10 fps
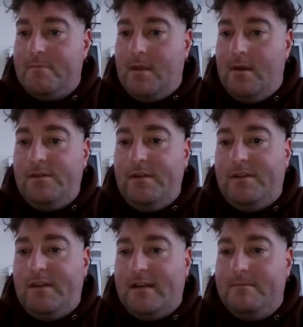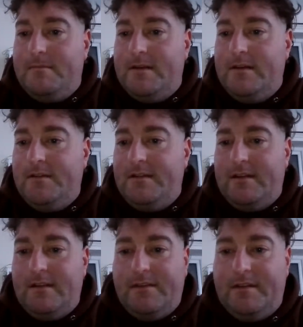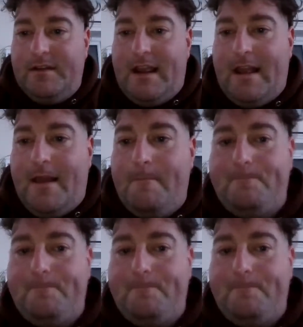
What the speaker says: Who's the second person that's on here?